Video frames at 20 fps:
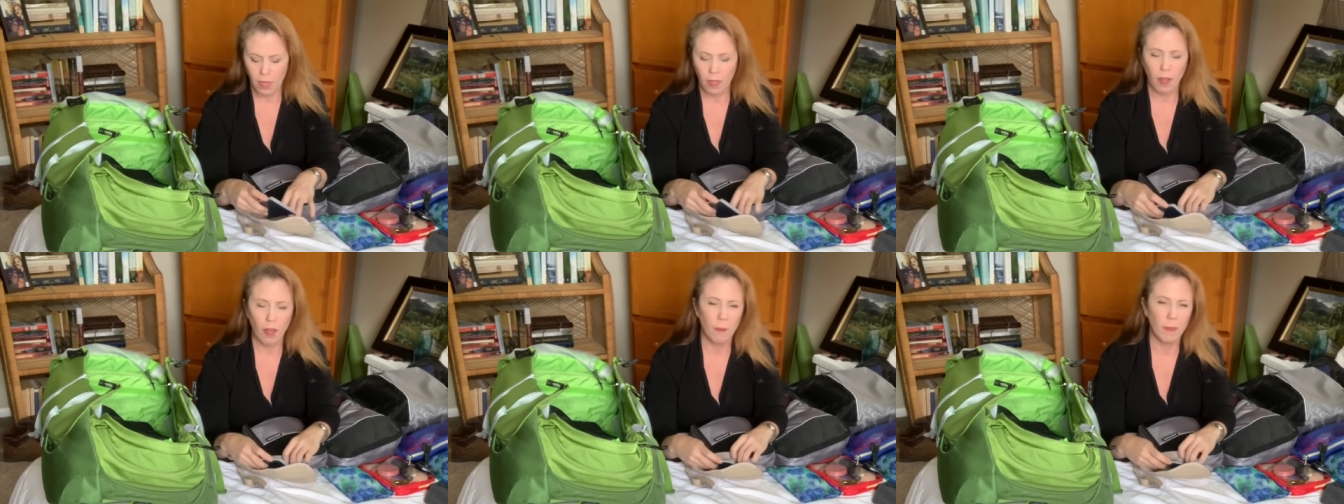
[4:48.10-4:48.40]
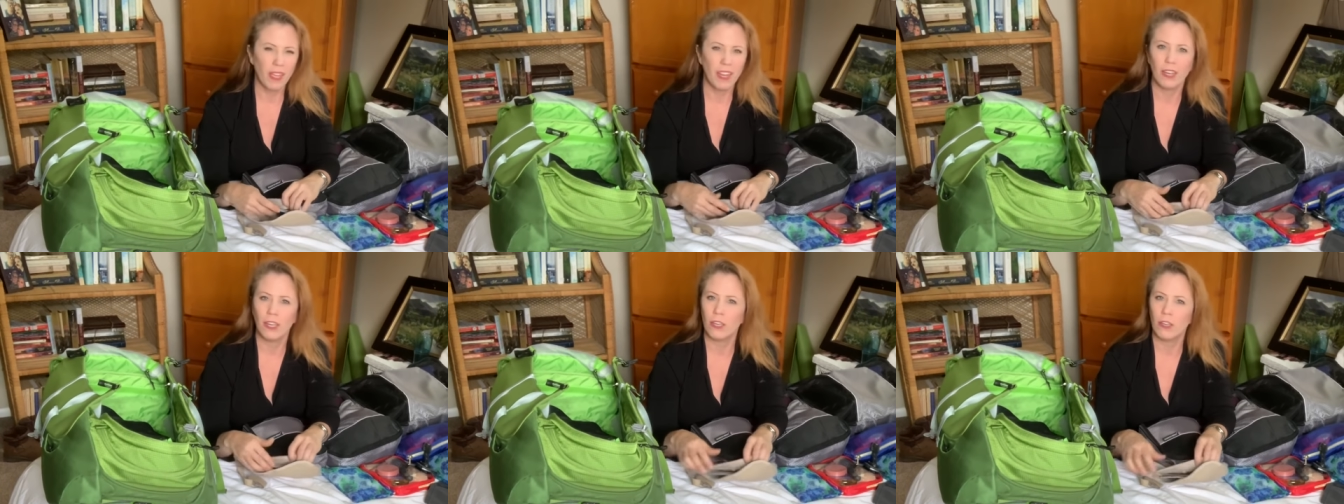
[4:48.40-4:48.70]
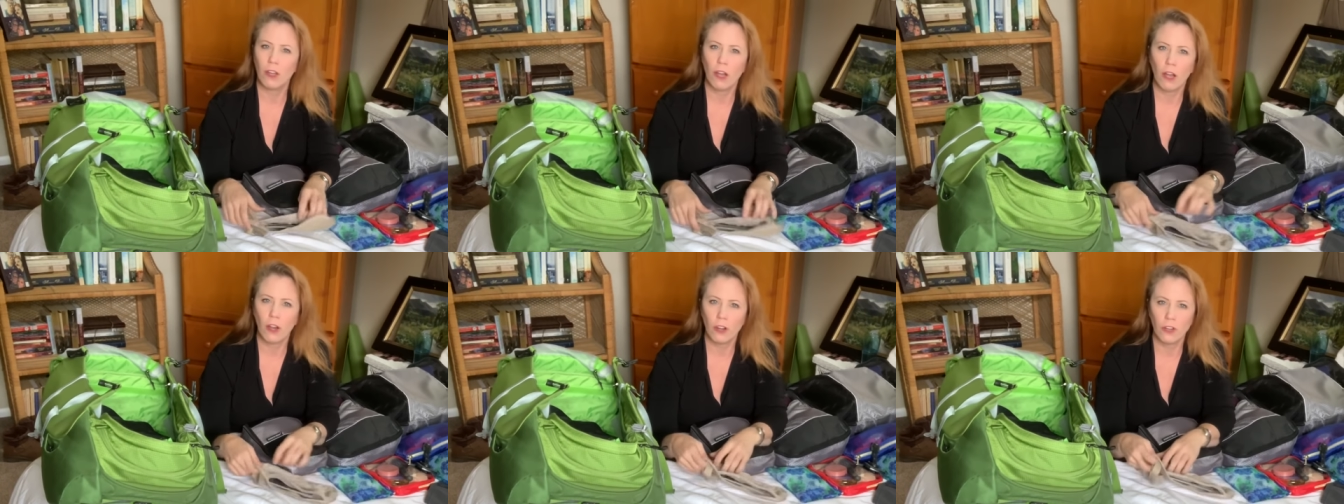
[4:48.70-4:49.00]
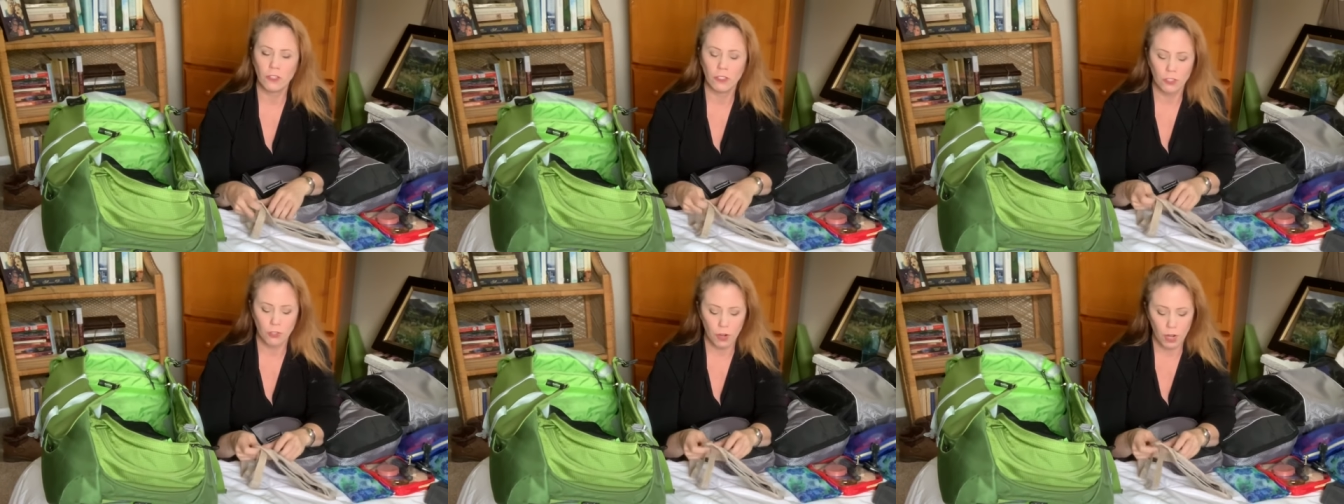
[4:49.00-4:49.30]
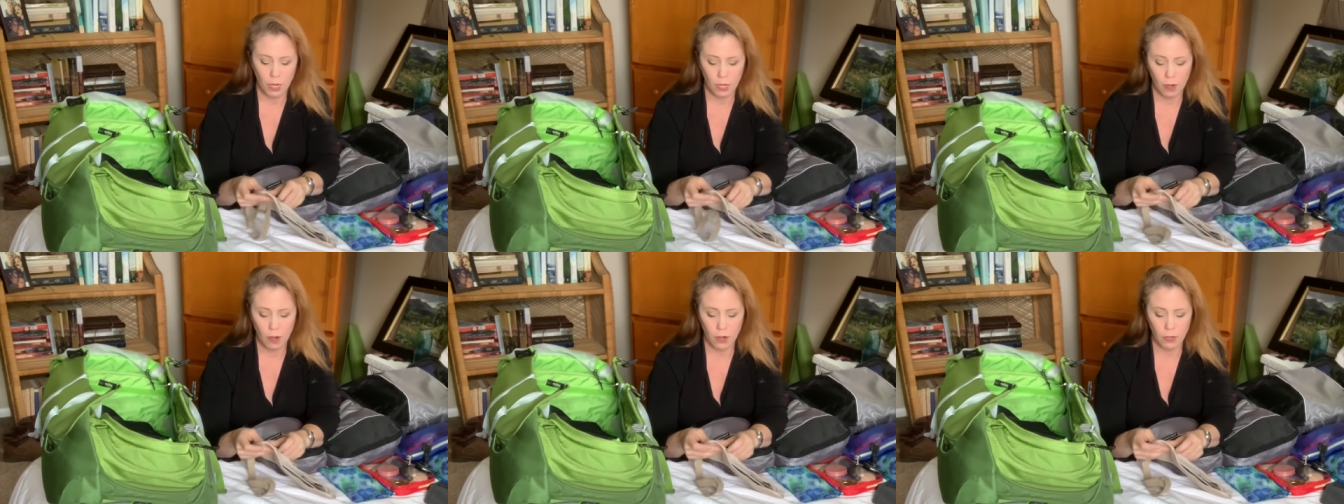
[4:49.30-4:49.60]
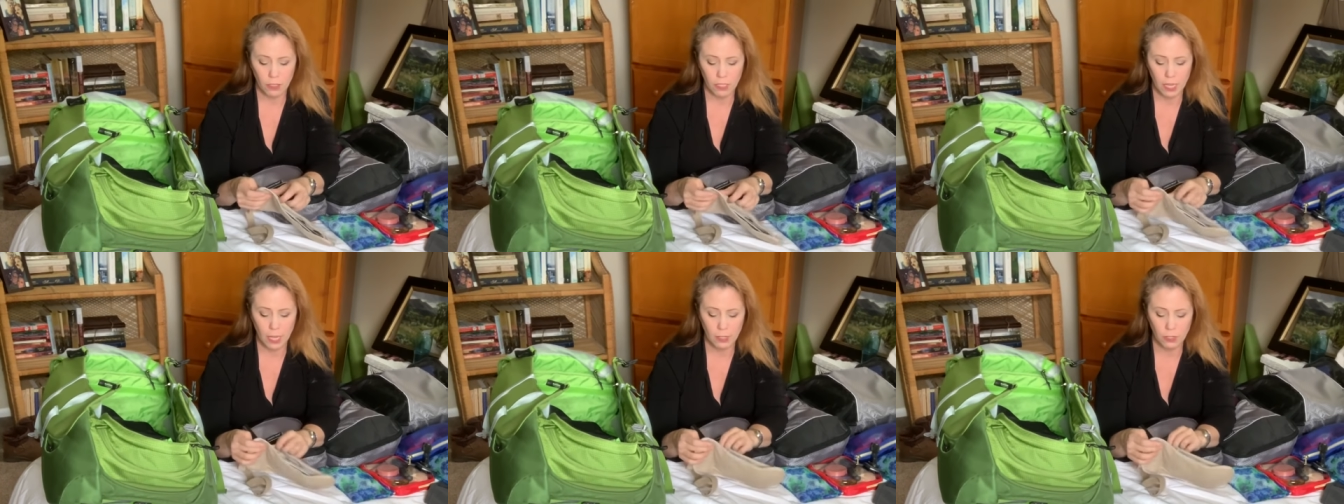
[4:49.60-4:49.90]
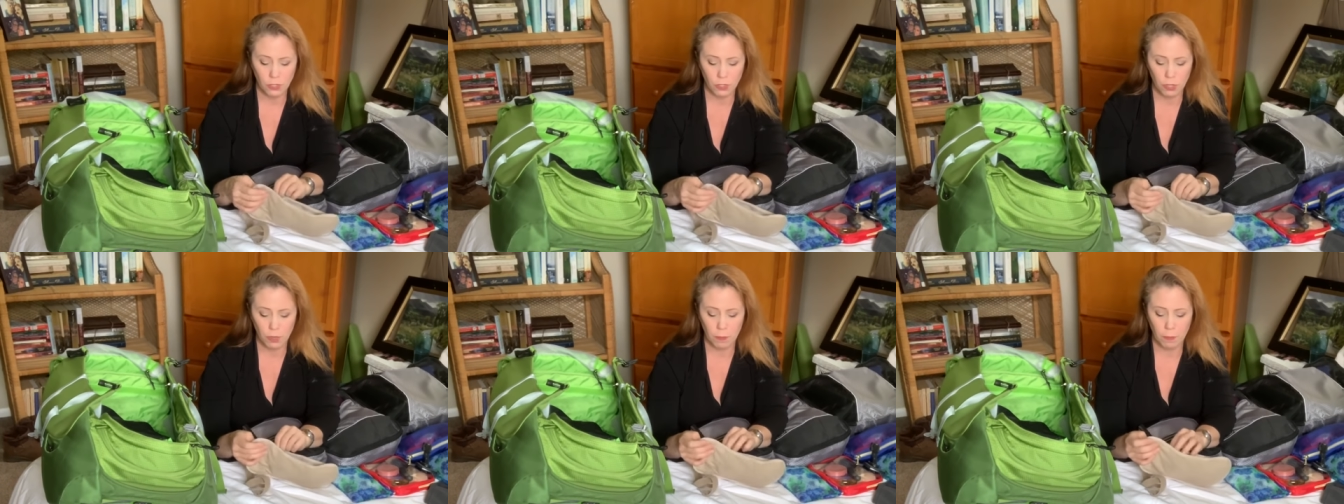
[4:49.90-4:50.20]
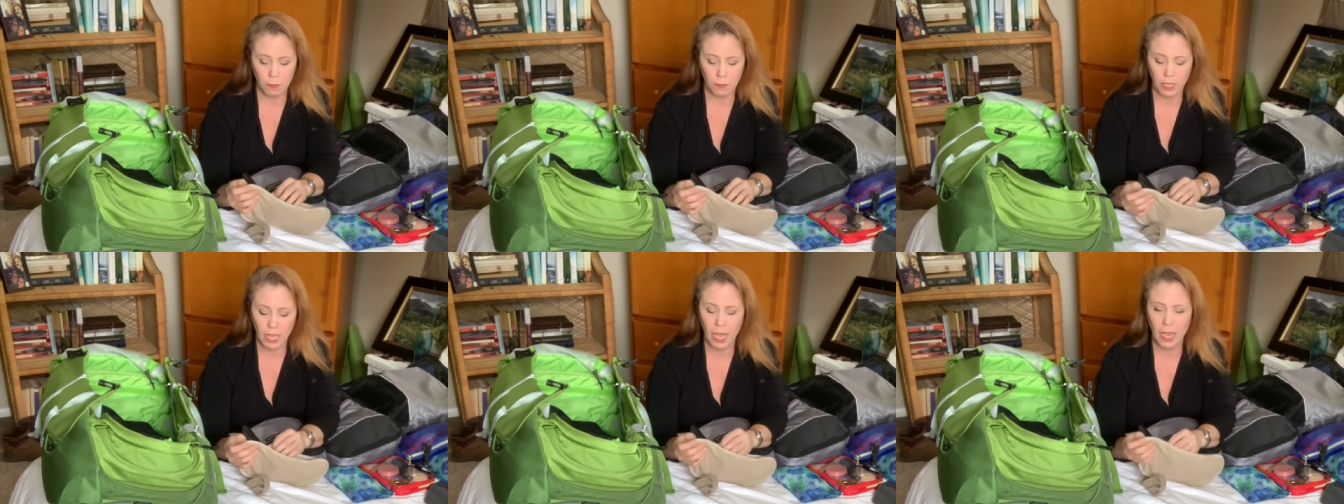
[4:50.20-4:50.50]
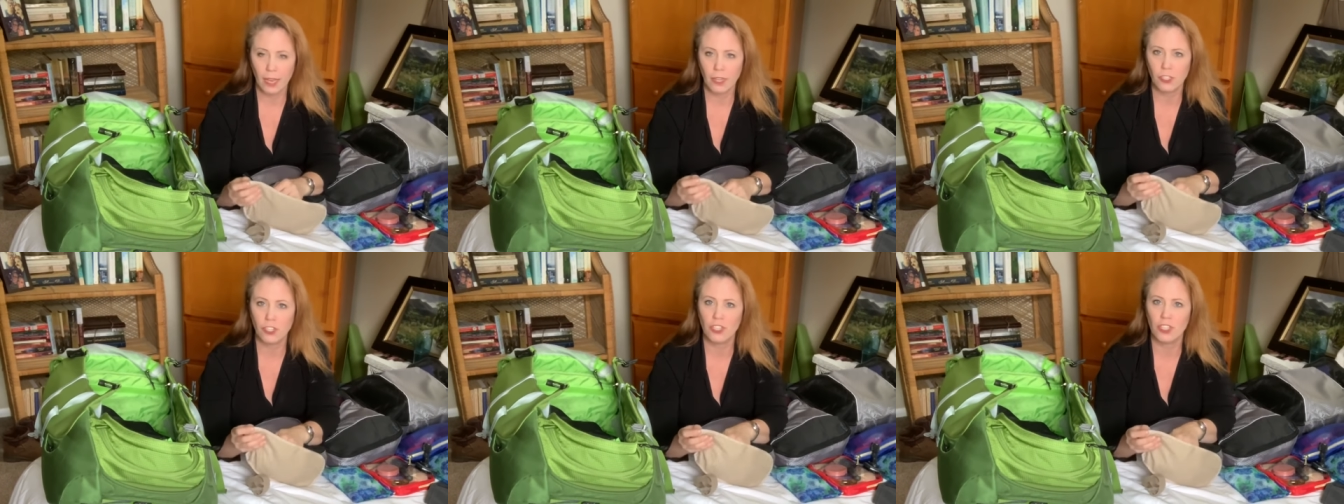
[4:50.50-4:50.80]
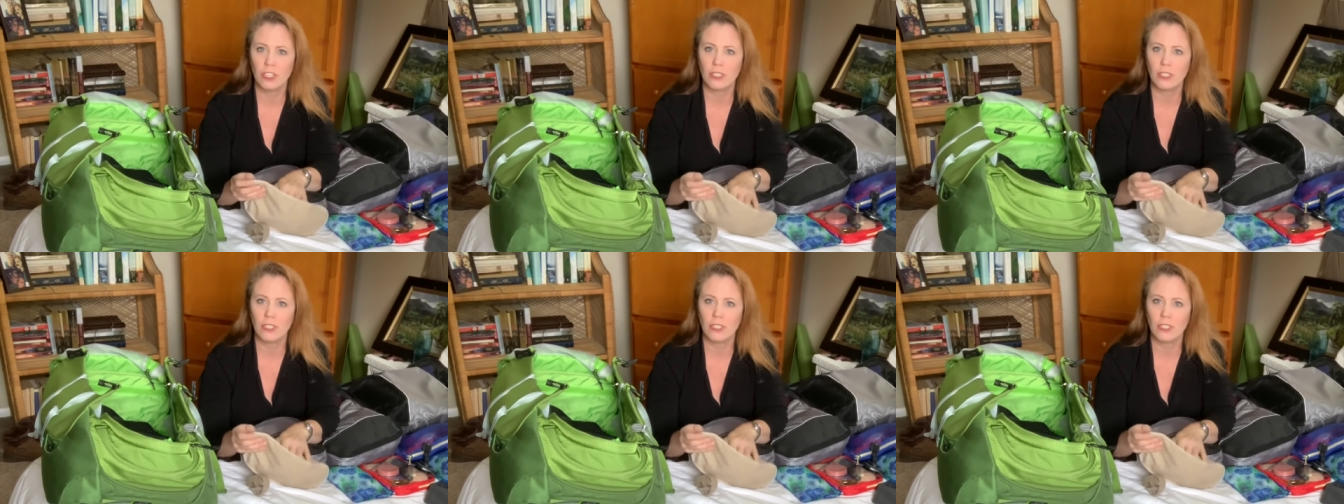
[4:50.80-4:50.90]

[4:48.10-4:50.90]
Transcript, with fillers: Um, any cards, credit cards, extra cash,